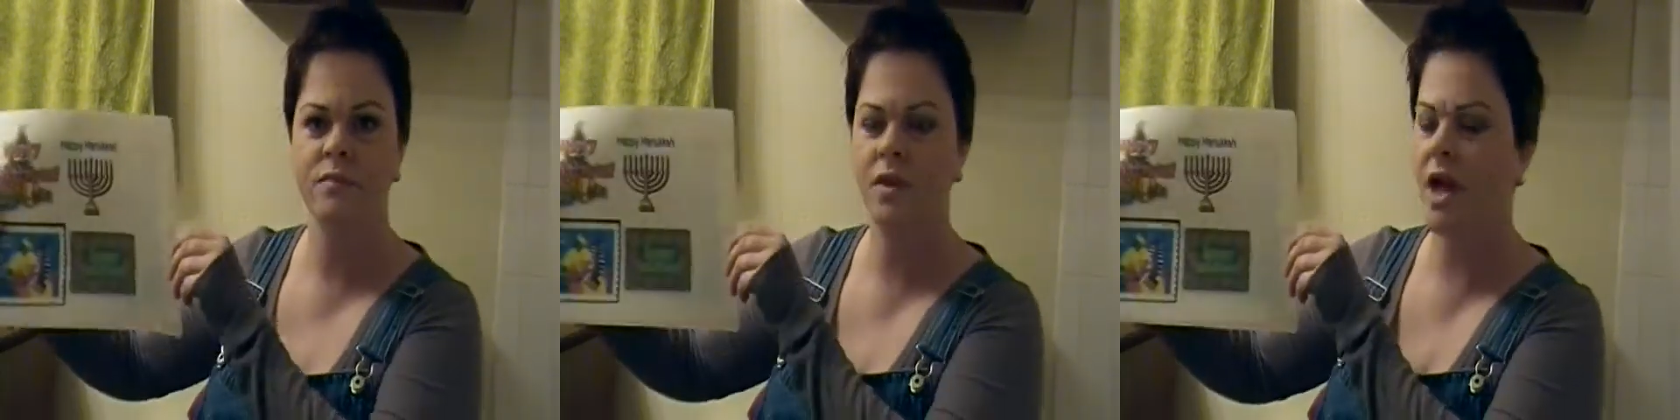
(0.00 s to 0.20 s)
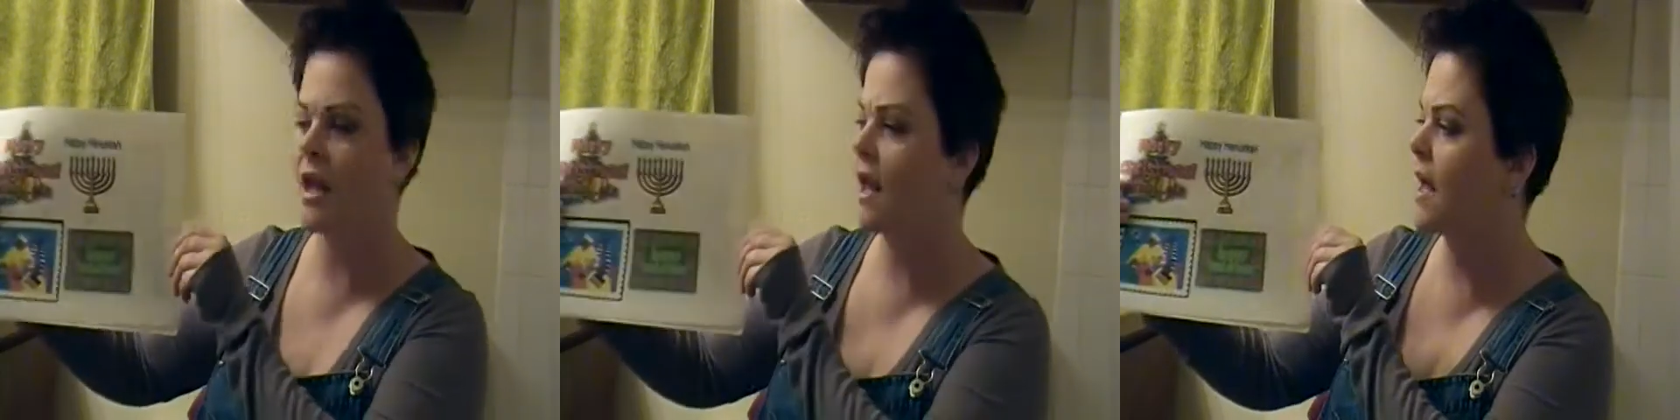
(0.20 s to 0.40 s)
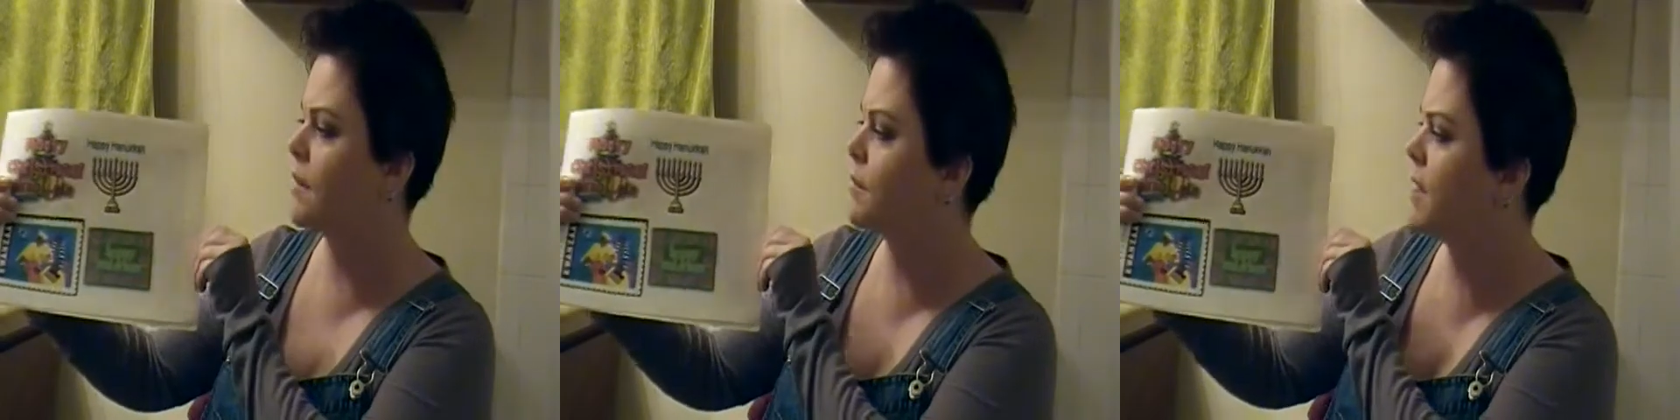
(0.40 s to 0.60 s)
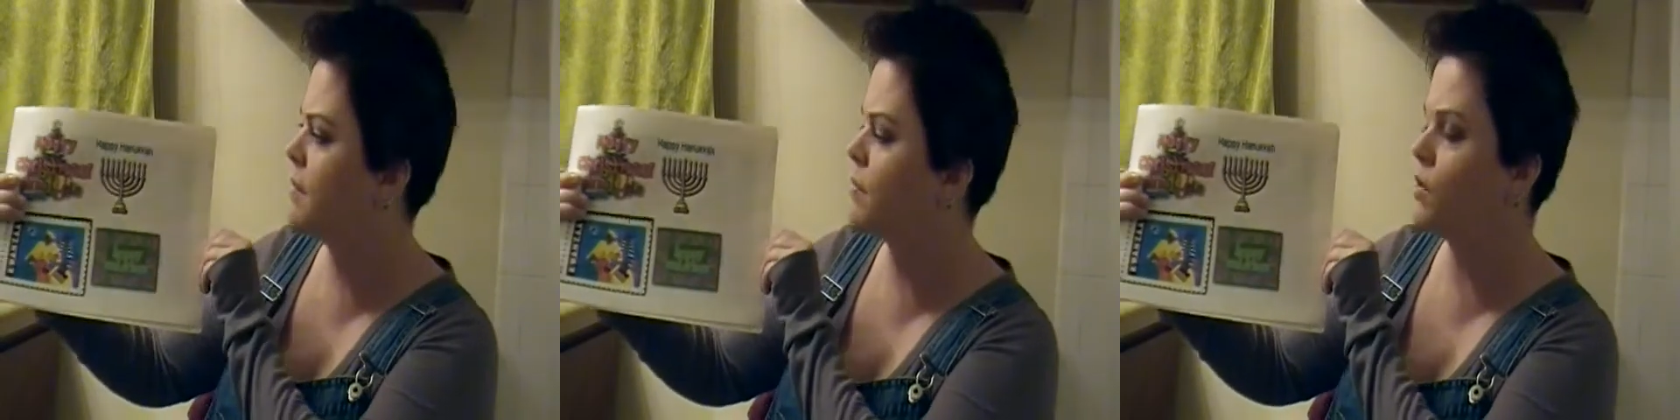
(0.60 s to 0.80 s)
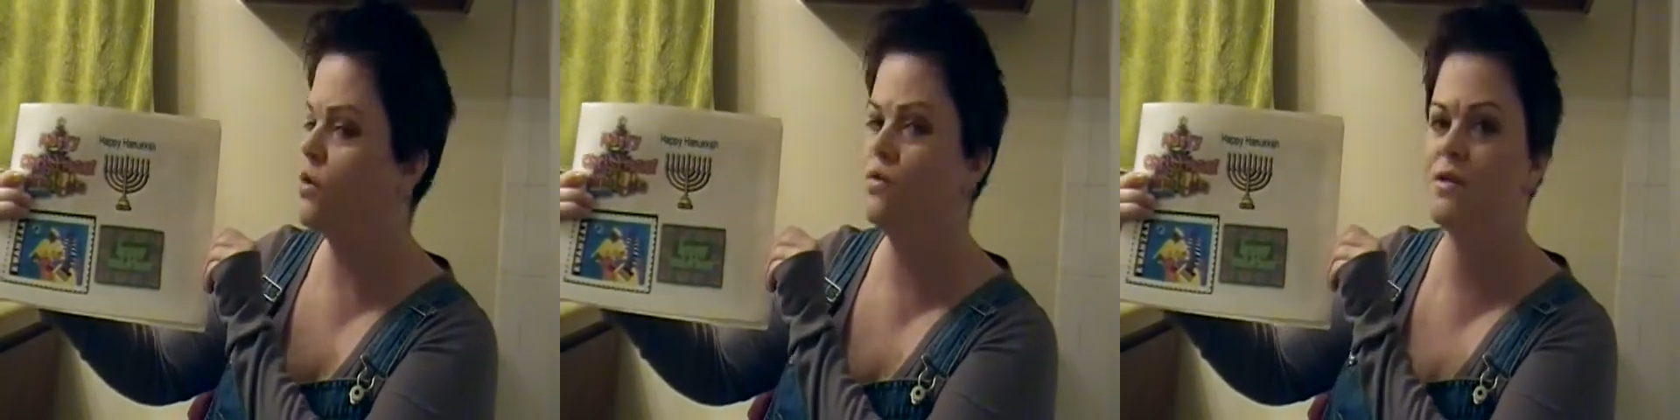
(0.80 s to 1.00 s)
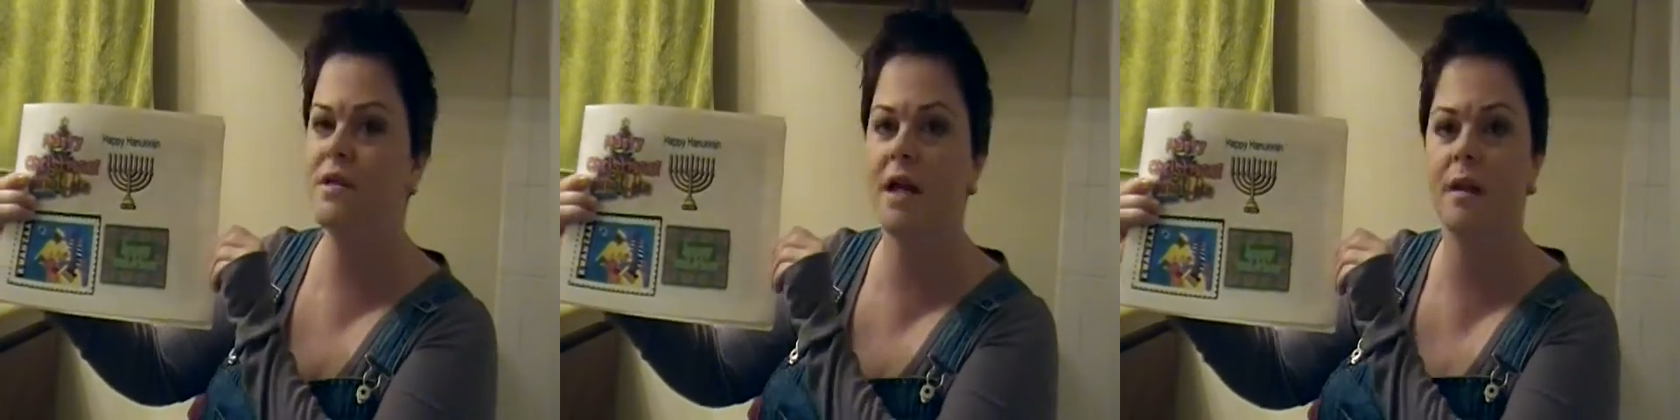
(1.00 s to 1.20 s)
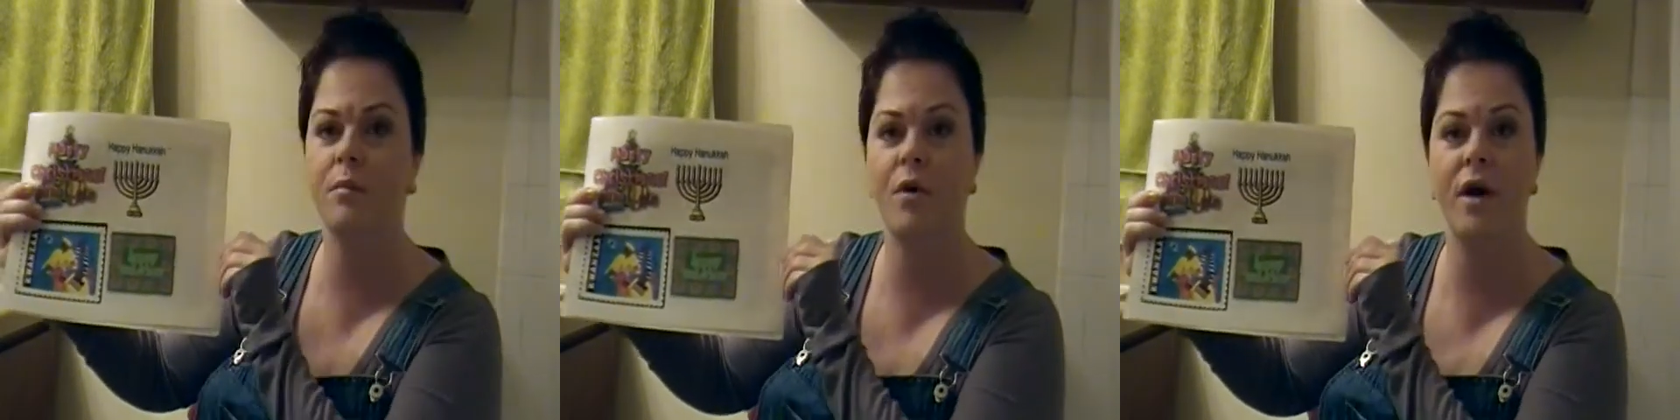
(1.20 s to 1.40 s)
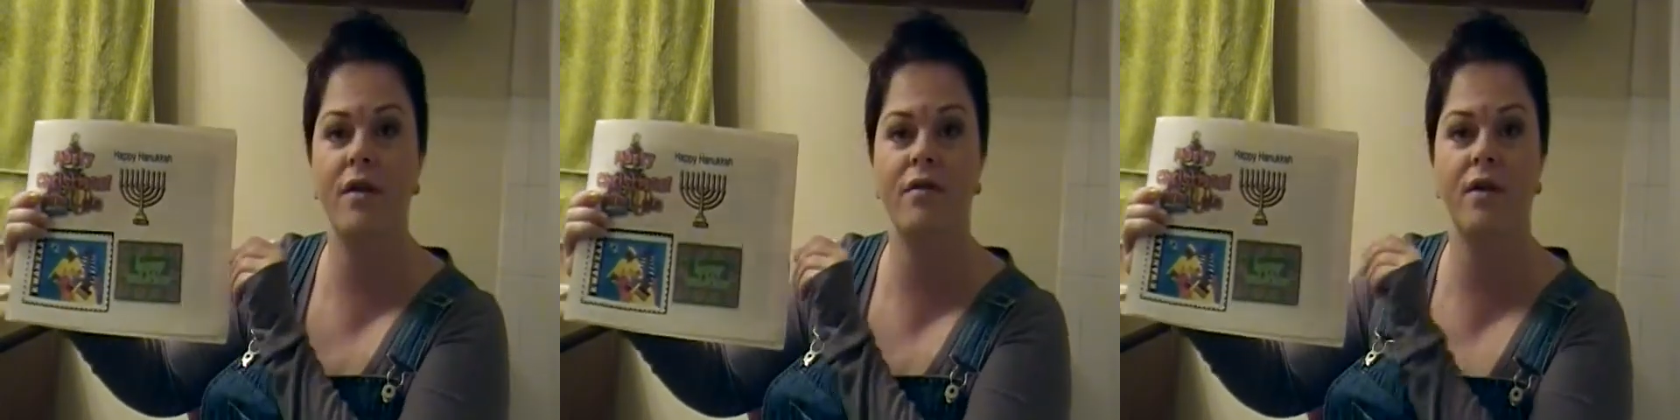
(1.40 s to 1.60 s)
Got a lot of people who
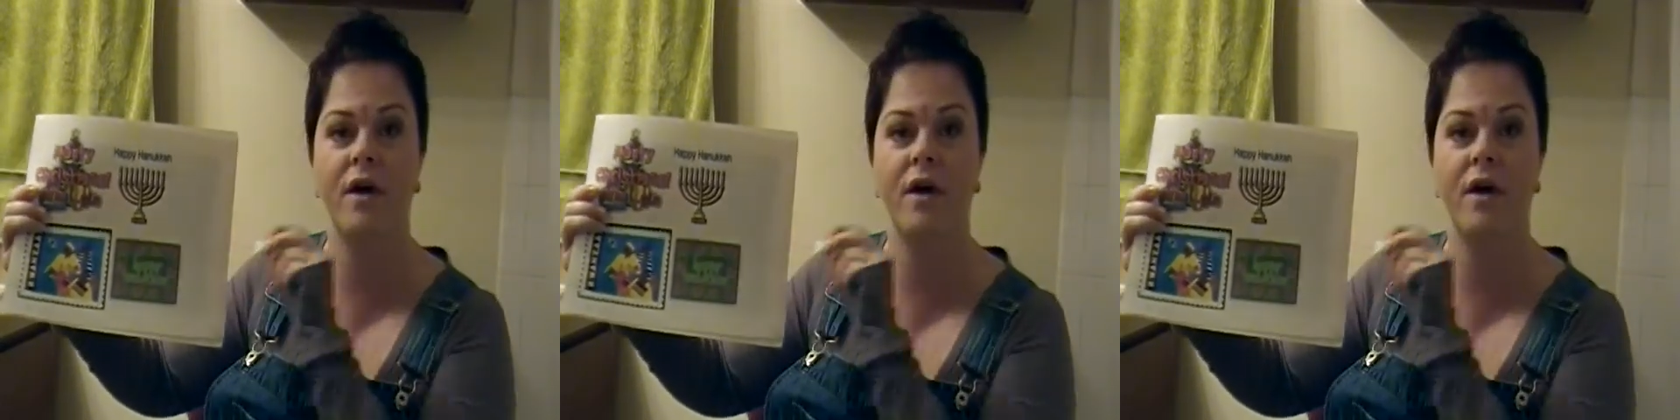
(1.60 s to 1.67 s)
celebrate